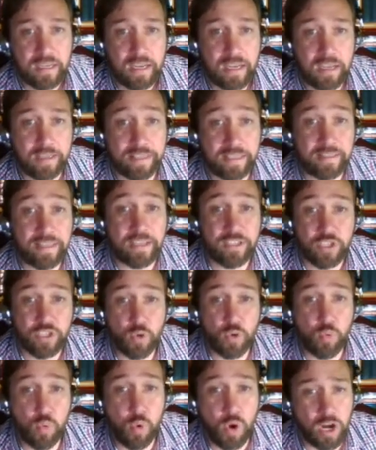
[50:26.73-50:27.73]
They
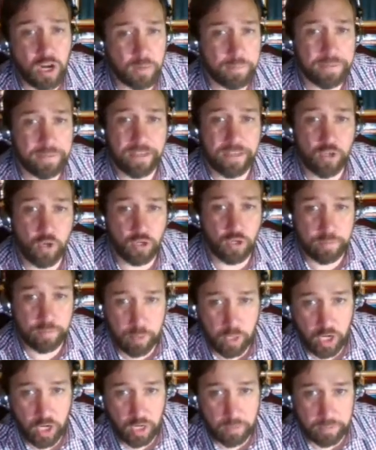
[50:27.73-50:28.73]
do work, they're not
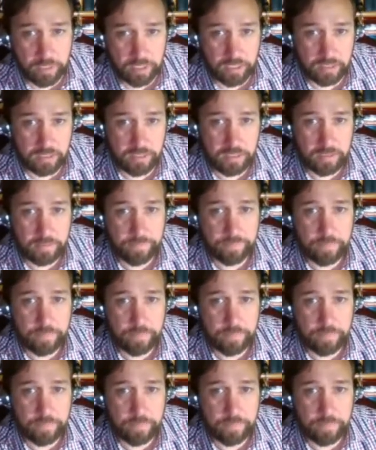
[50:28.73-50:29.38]
permanent.